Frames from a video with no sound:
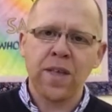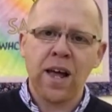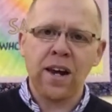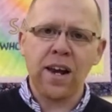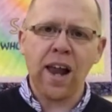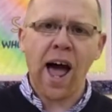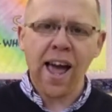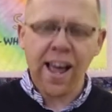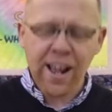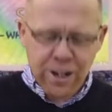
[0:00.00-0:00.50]

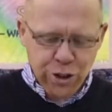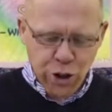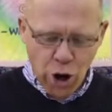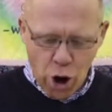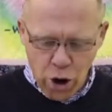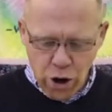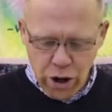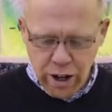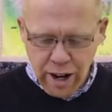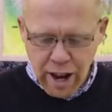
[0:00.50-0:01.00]
Lions
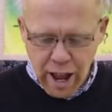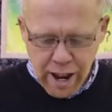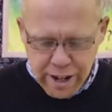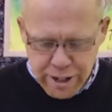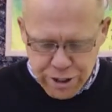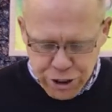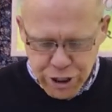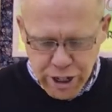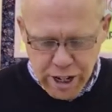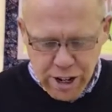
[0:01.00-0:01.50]
aren't
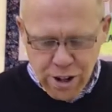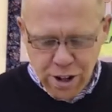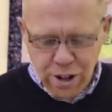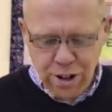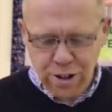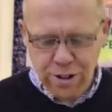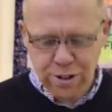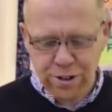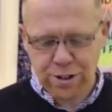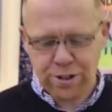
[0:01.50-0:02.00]
like
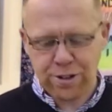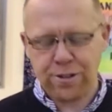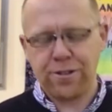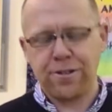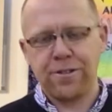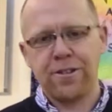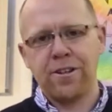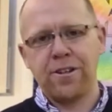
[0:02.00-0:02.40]
seagulls.